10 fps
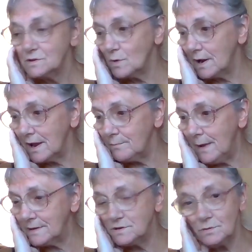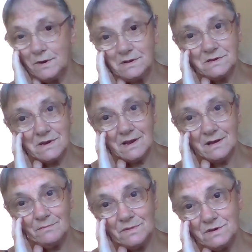So I'll get back to it
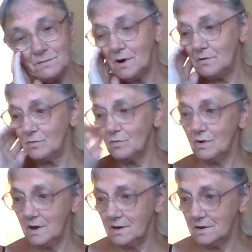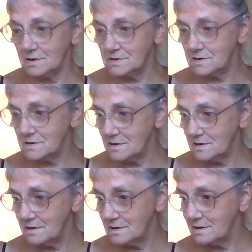tomorrow, and
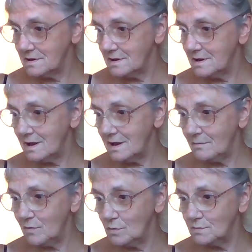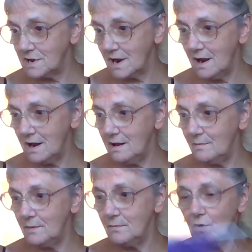I'm hoping to get a
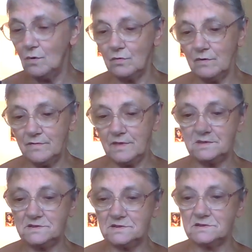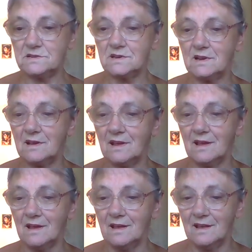little bit more of this
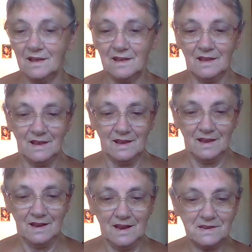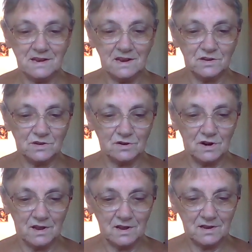knitting
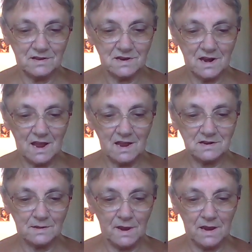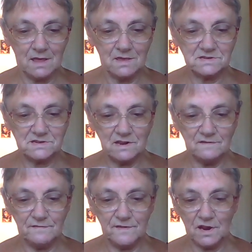done tonight. I might get the
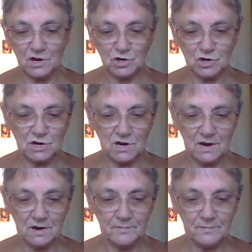sleeve finished.